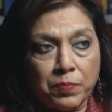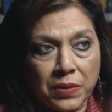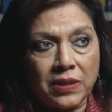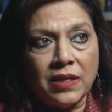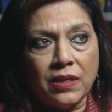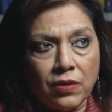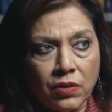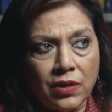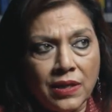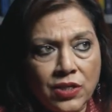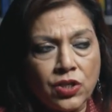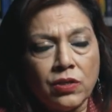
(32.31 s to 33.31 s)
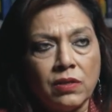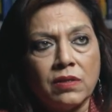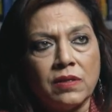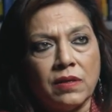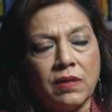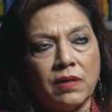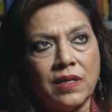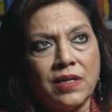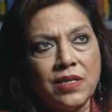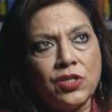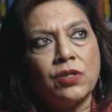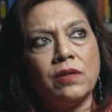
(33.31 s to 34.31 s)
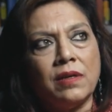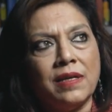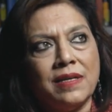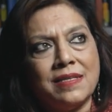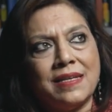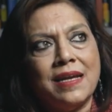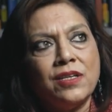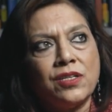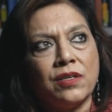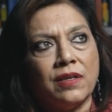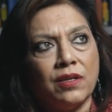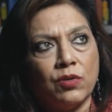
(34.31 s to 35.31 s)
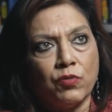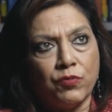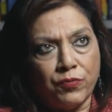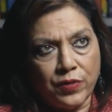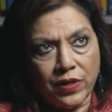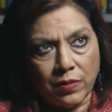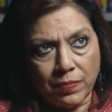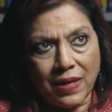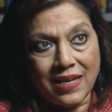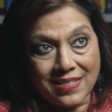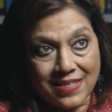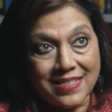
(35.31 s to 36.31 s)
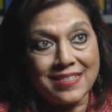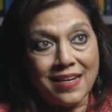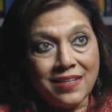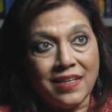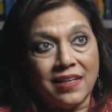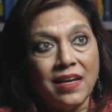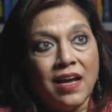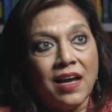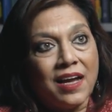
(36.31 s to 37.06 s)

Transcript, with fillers: But the initial initial initiation into film as a study